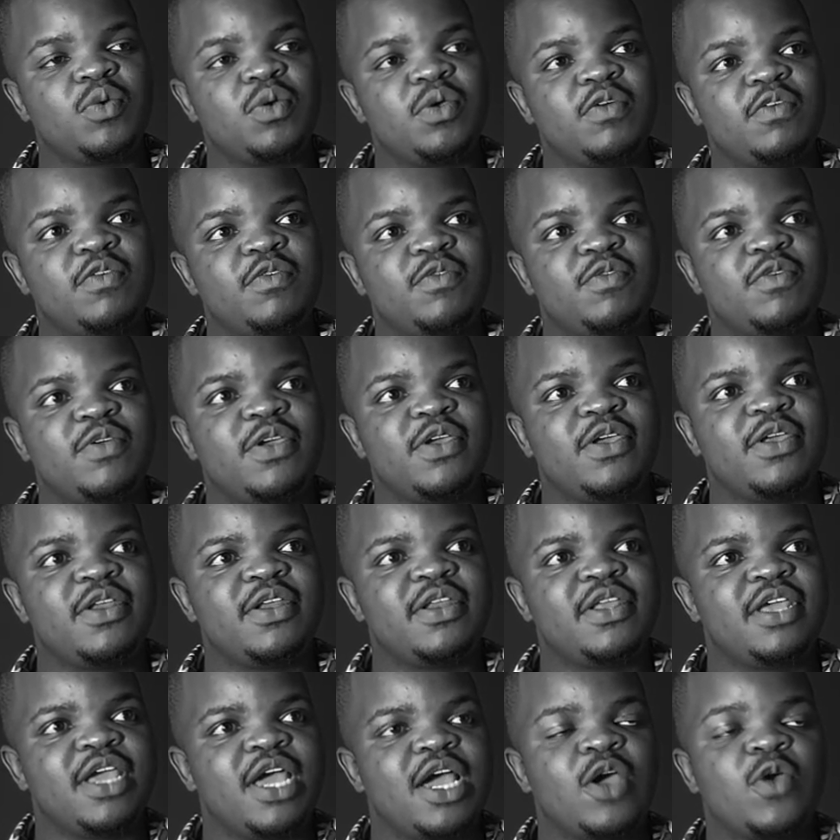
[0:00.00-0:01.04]
we were
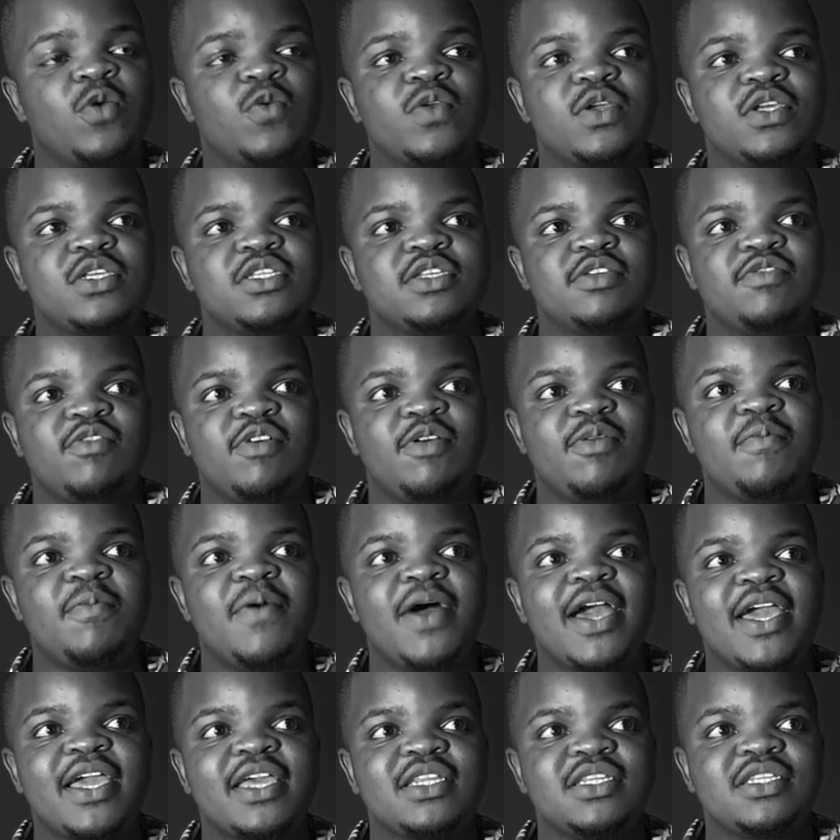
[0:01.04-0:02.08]
very aggressive on
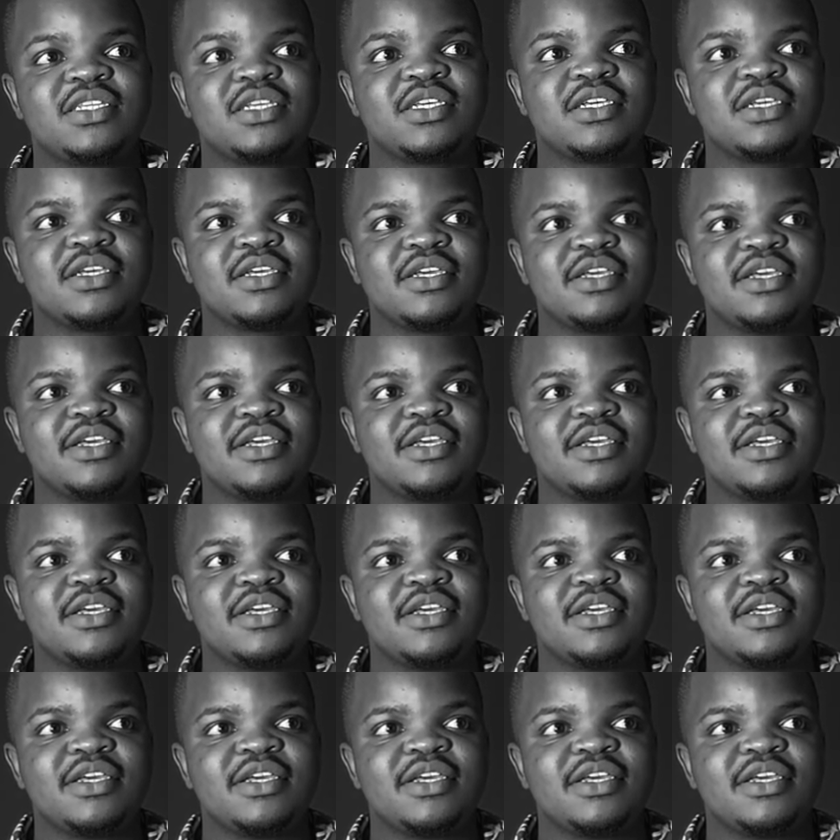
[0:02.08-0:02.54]
marketing.